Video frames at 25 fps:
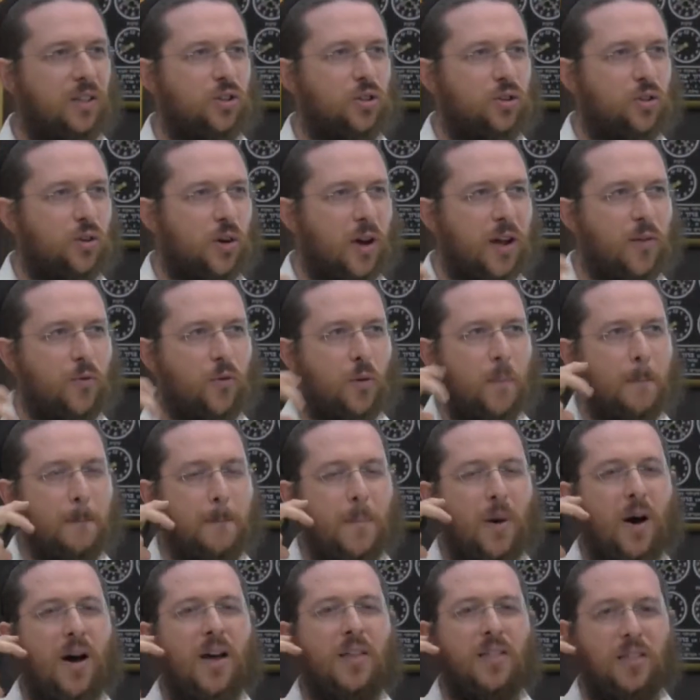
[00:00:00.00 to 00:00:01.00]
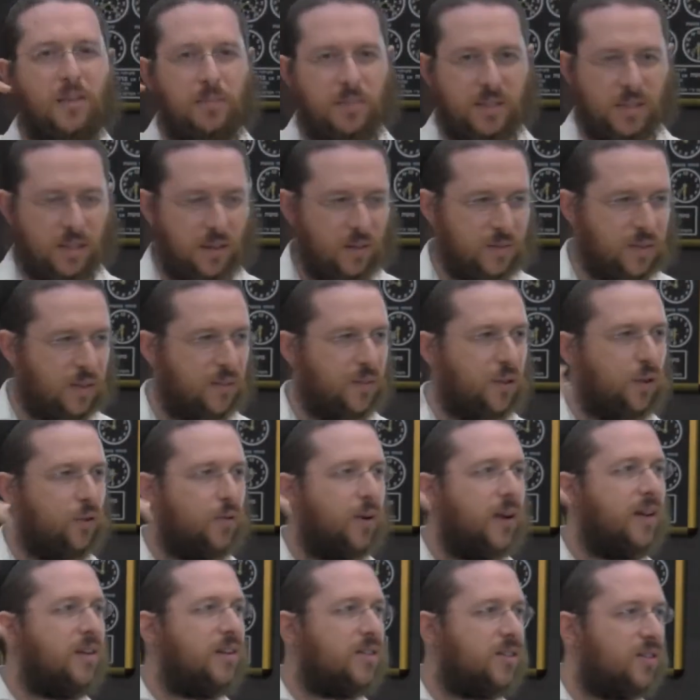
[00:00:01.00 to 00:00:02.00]
try and remind themselves of the
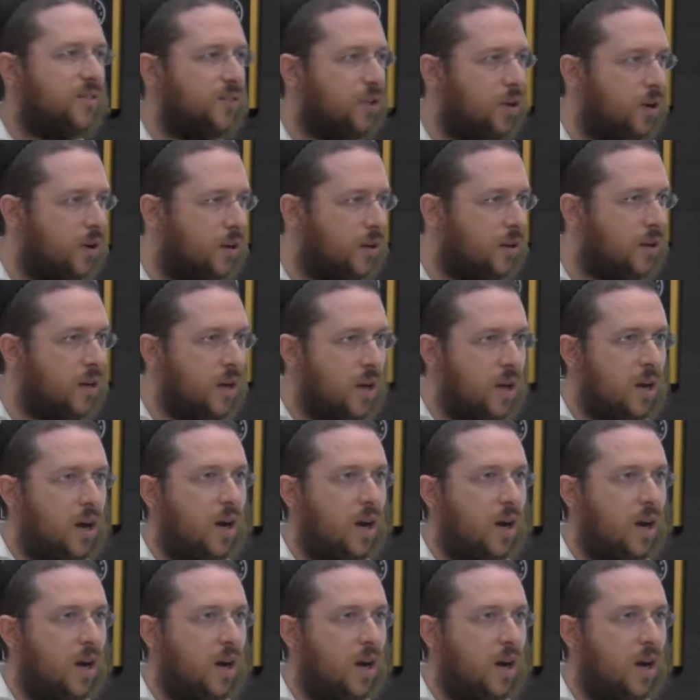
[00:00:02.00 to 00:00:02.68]
greatness of God,